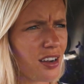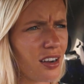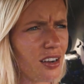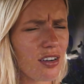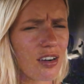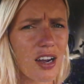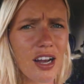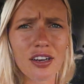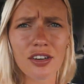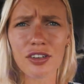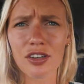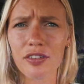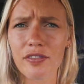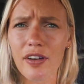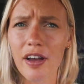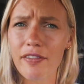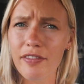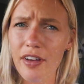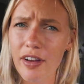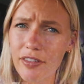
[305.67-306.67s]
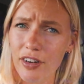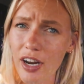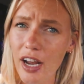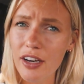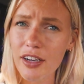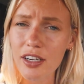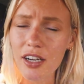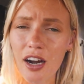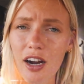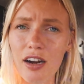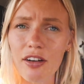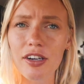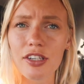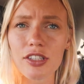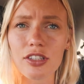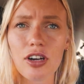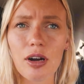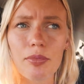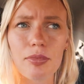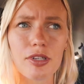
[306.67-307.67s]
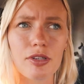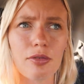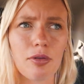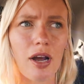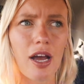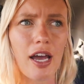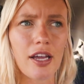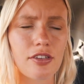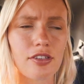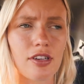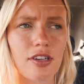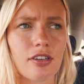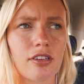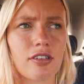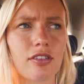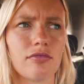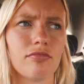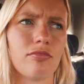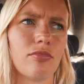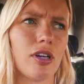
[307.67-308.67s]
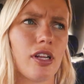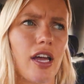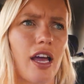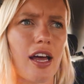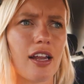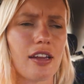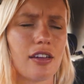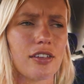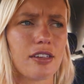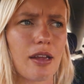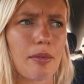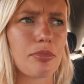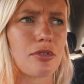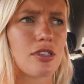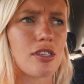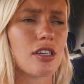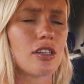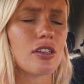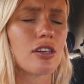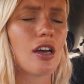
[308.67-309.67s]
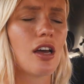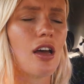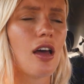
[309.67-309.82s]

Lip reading: Or I don't know if I've ever had a car rental company where I had a deposit.